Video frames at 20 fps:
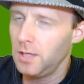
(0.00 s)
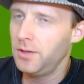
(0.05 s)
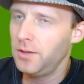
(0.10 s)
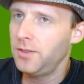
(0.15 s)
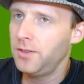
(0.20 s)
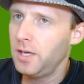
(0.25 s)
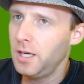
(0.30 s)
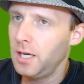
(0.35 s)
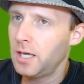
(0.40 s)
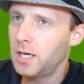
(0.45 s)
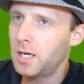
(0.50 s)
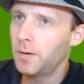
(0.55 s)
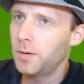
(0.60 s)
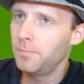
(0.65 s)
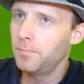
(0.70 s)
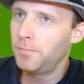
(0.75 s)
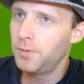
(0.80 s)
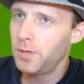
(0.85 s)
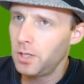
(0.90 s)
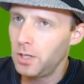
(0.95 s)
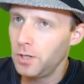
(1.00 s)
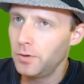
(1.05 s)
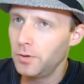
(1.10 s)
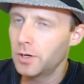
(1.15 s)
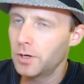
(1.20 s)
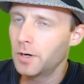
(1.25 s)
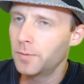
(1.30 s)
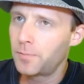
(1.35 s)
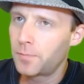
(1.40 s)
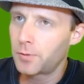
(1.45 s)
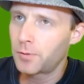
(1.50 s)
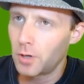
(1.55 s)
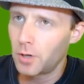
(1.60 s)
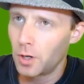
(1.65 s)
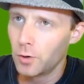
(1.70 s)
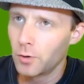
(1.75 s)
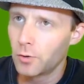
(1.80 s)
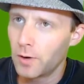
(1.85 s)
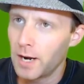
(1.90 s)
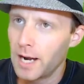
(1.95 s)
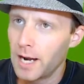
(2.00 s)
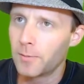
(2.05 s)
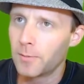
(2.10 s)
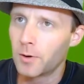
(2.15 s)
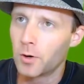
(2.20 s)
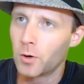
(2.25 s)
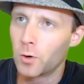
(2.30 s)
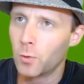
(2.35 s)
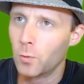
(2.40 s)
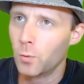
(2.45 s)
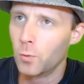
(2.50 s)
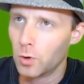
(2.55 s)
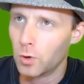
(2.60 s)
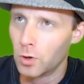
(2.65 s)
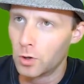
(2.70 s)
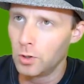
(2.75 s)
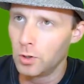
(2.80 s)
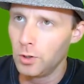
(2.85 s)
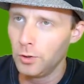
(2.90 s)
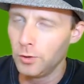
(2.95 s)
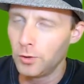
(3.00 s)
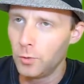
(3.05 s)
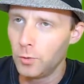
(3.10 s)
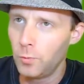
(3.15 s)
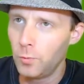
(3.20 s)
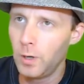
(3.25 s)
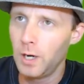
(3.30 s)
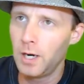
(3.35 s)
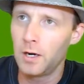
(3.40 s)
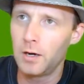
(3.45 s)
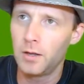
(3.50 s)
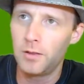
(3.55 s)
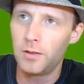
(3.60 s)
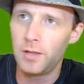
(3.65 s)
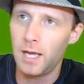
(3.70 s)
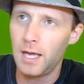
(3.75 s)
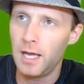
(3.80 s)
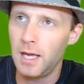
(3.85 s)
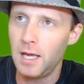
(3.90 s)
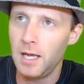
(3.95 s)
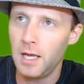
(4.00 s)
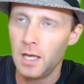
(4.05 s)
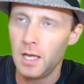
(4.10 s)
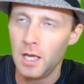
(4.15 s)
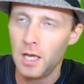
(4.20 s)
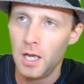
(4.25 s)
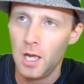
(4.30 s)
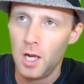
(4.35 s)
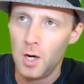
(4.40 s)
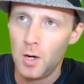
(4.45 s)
In the computer programmer world, where they